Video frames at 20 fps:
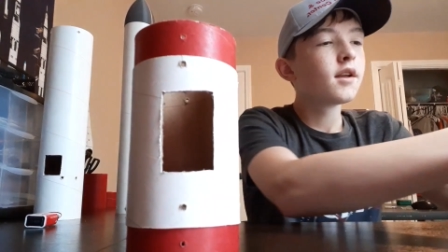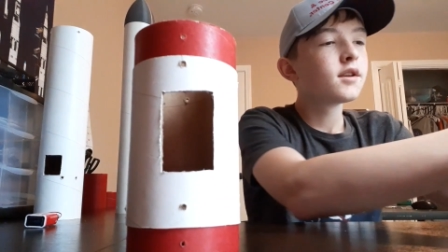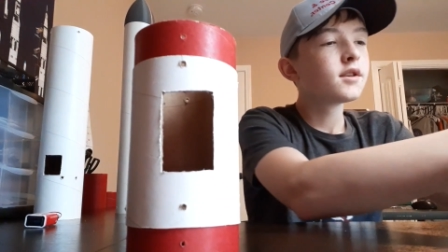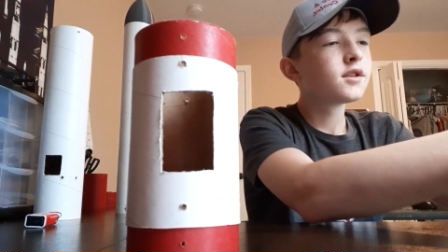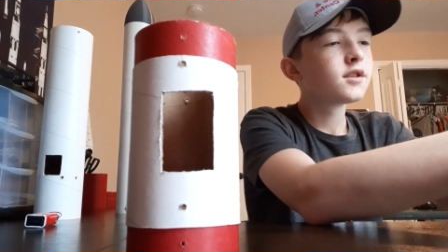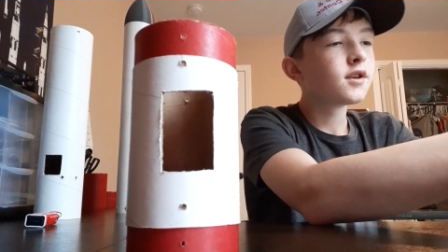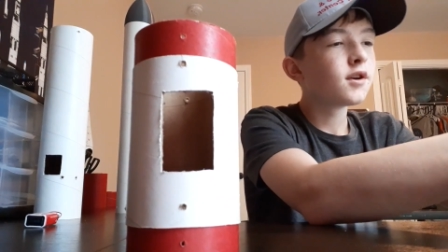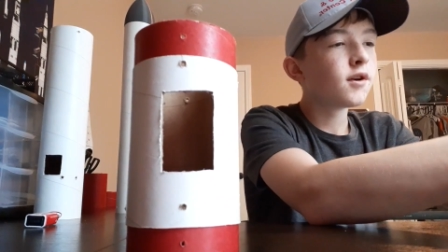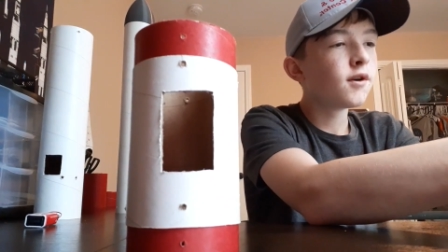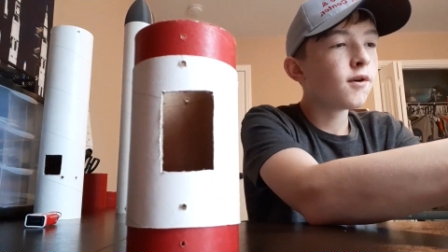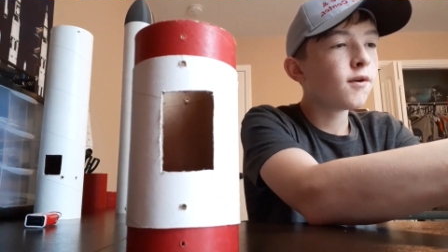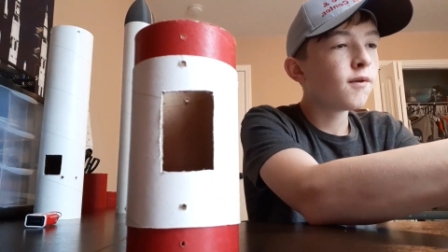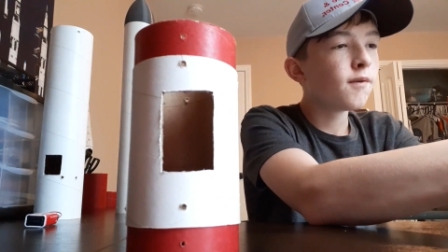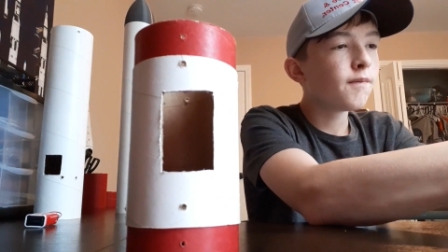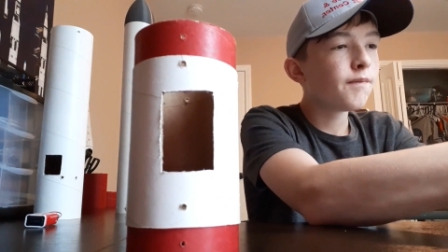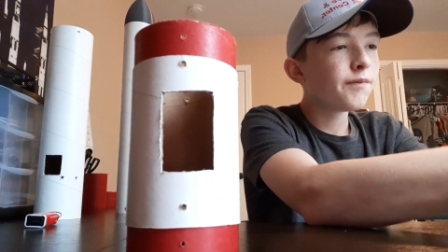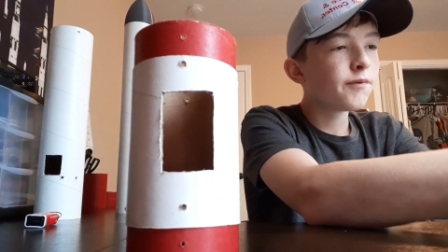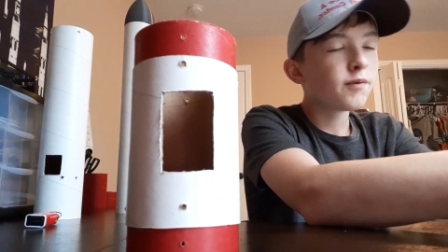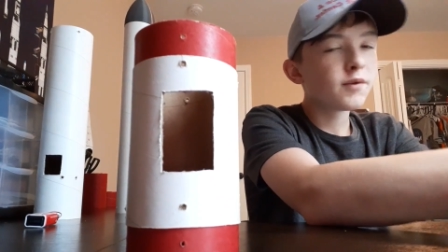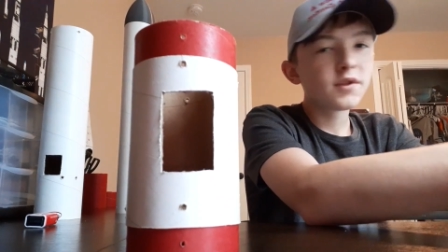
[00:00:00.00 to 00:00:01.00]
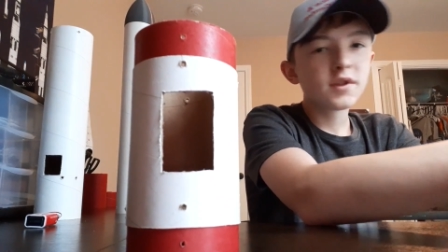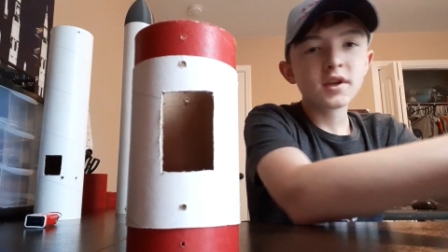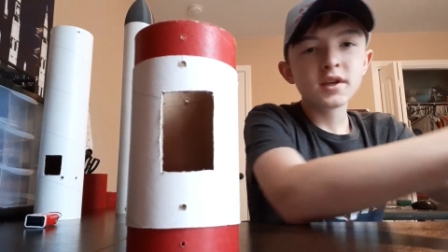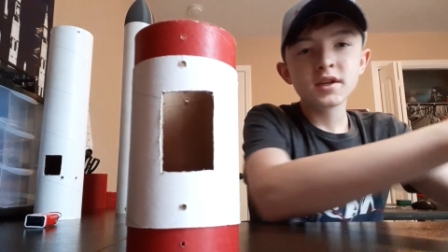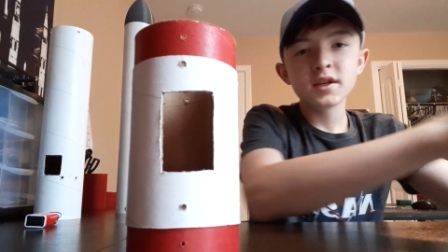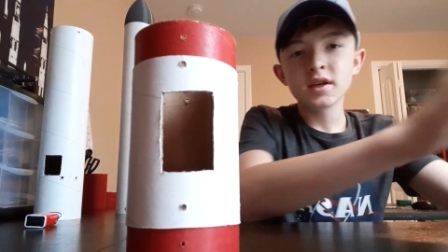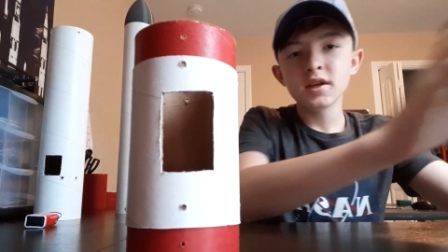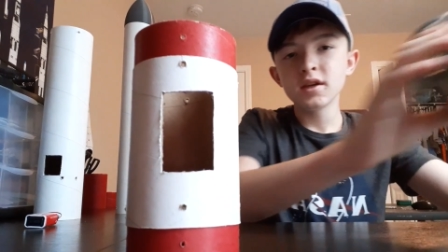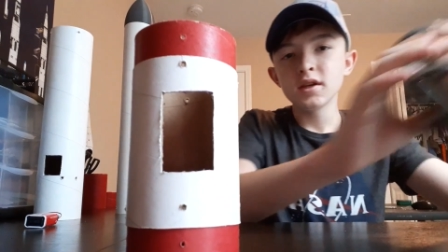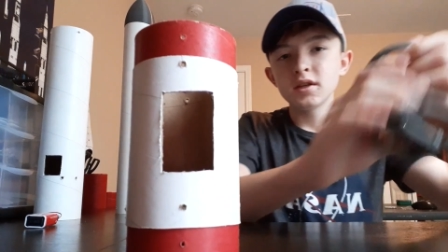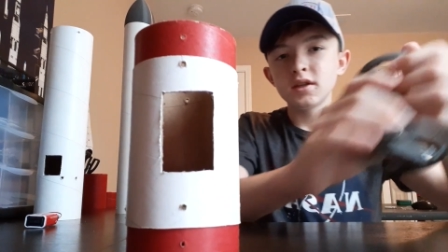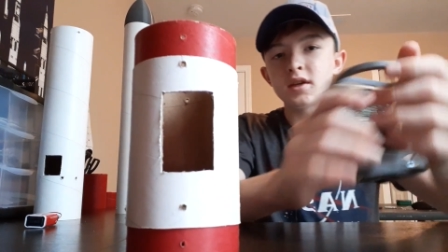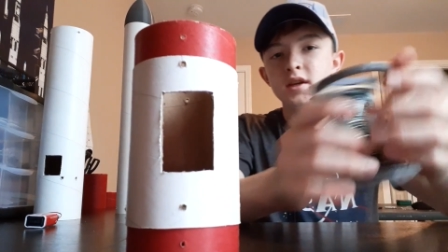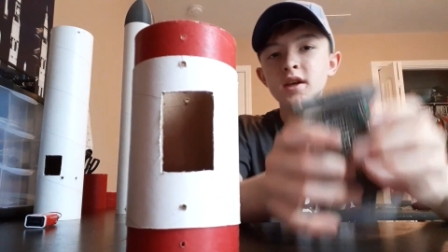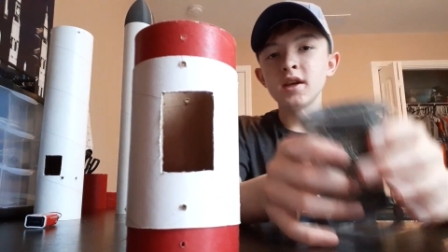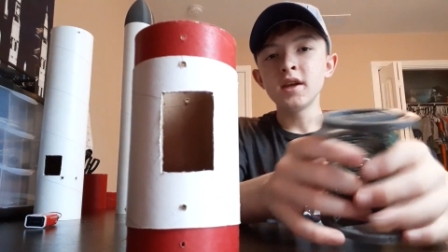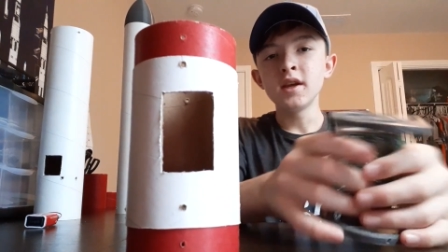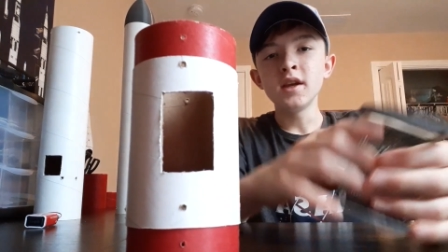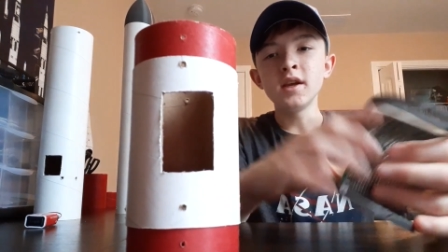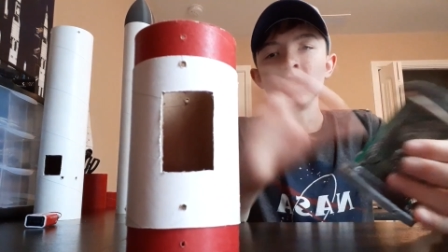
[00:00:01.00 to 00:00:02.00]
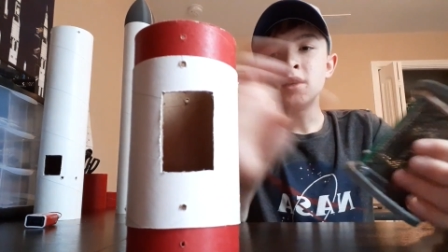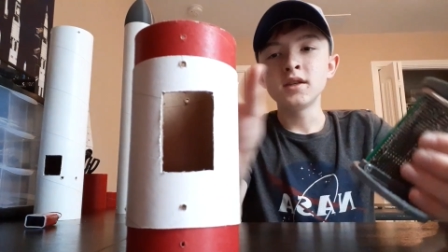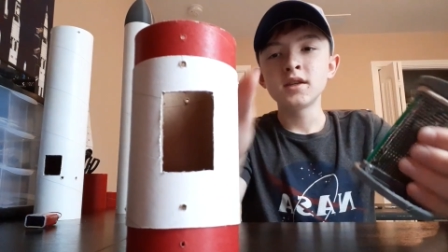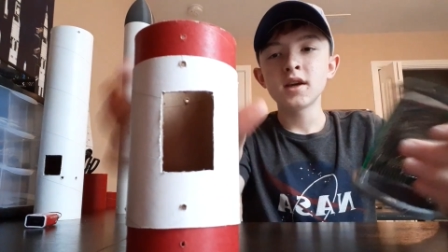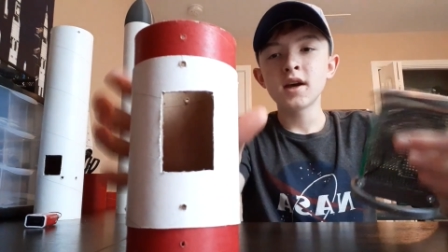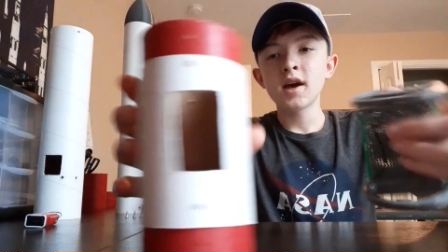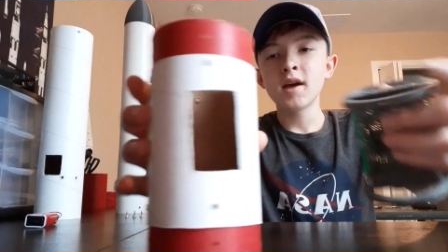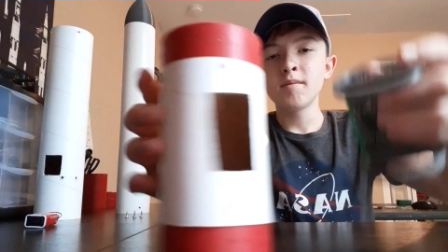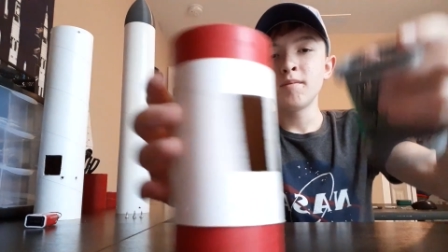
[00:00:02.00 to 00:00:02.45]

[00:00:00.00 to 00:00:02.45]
So what this is, is I